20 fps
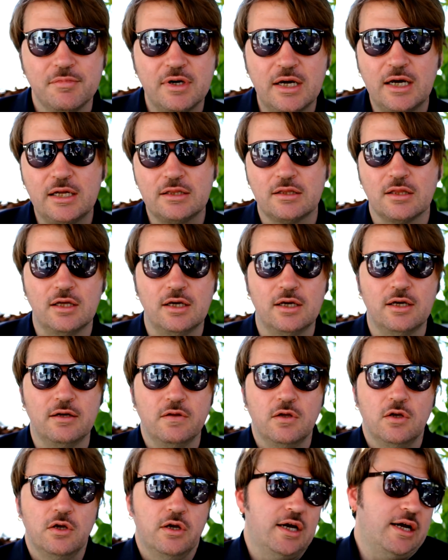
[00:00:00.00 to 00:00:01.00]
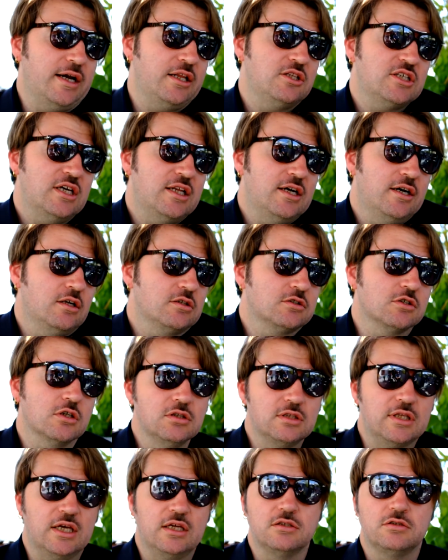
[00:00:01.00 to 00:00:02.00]
But and in general,
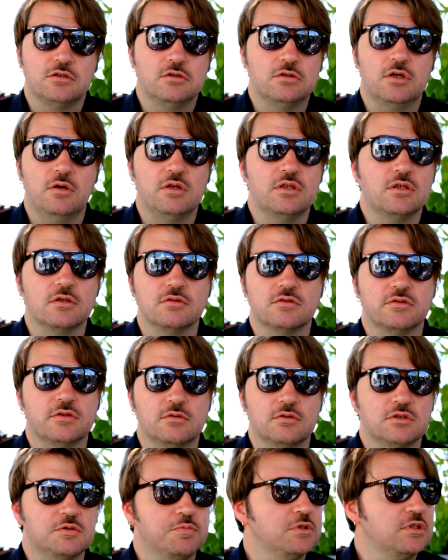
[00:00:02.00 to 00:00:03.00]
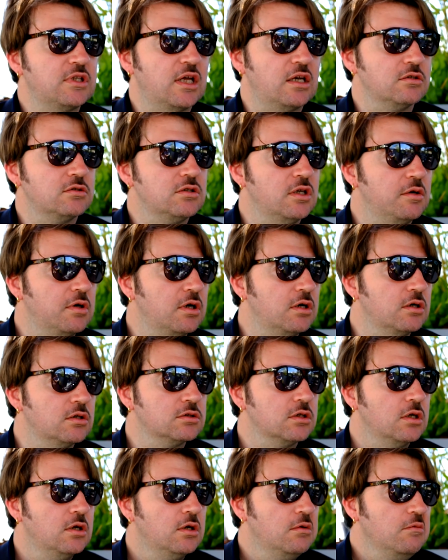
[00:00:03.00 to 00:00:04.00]
sometimes, you know, it comes from spontaneously,
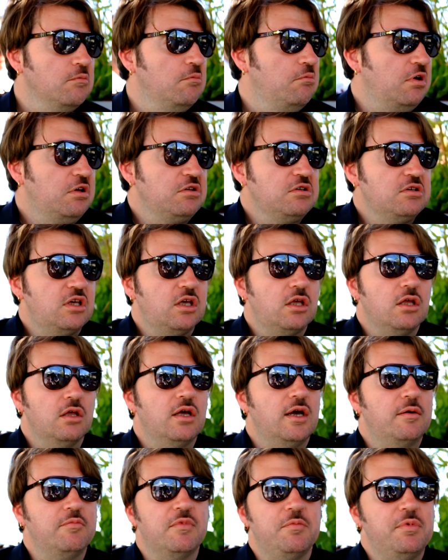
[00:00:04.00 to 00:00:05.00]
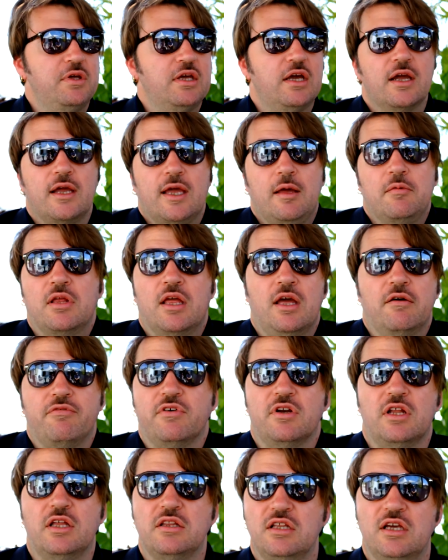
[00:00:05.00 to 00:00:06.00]
because maybe I can
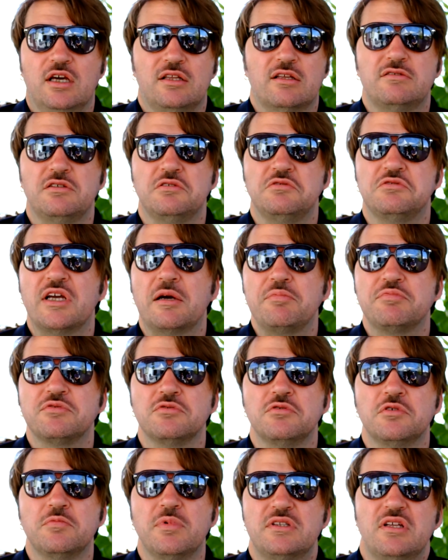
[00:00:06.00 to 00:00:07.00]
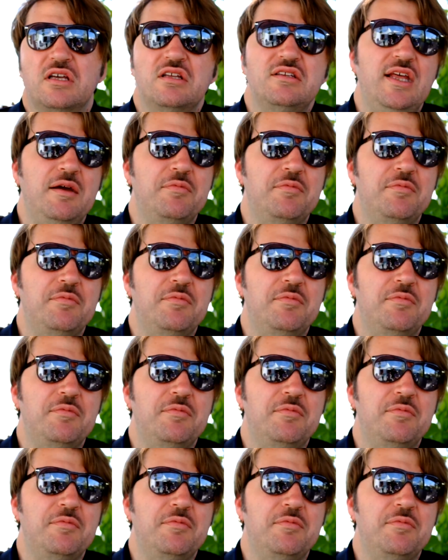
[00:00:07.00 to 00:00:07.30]
have an idea that it's absurd, but I